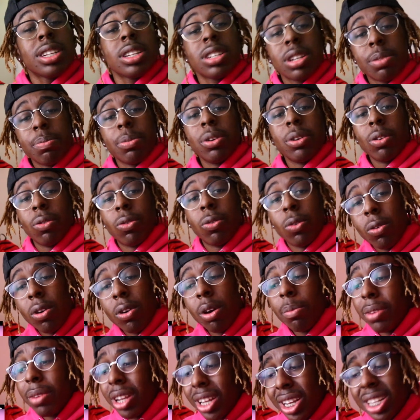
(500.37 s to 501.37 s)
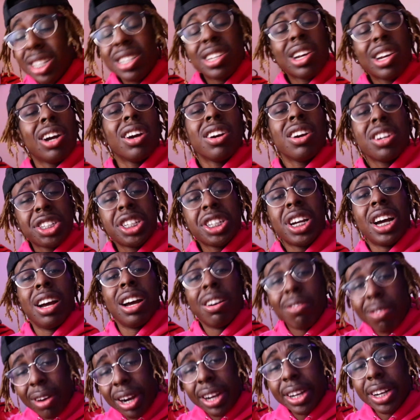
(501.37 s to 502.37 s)
But this is a beautiful woman. It's
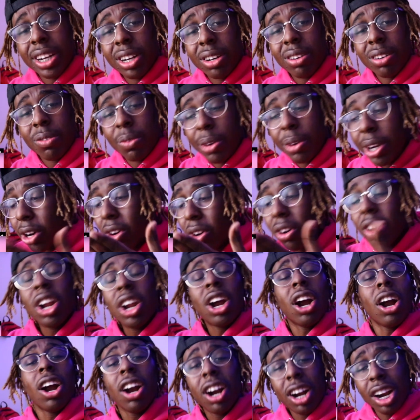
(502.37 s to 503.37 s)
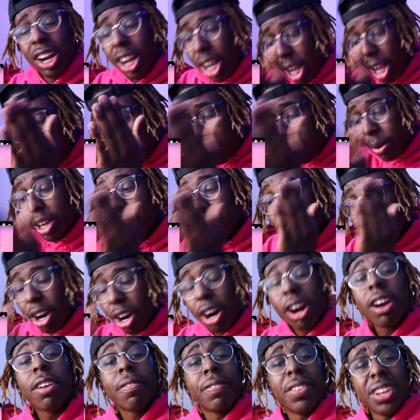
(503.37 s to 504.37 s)
her shine right now. We on her
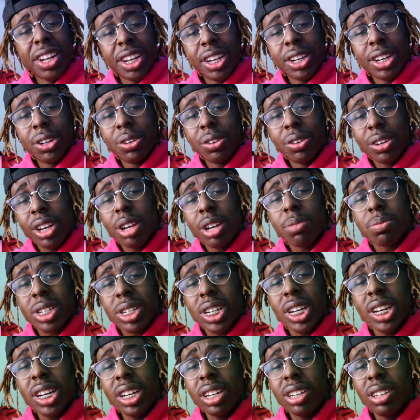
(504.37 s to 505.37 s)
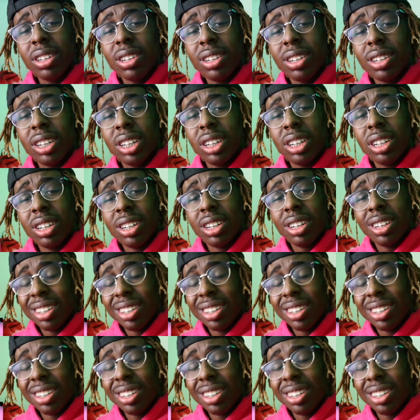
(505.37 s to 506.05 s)
we on her video. You know what I'm saying?